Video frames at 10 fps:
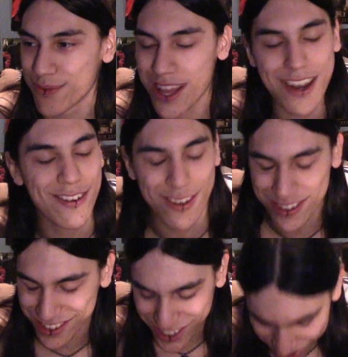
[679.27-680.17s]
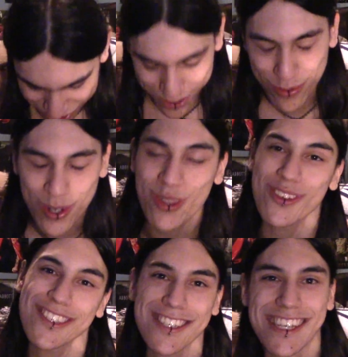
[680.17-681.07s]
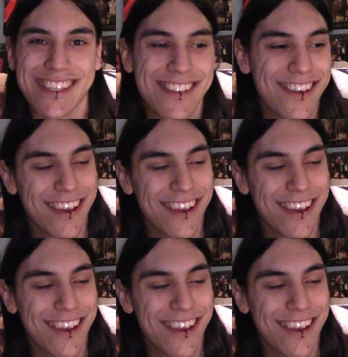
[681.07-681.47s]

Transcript: I don't know, there's one of those things.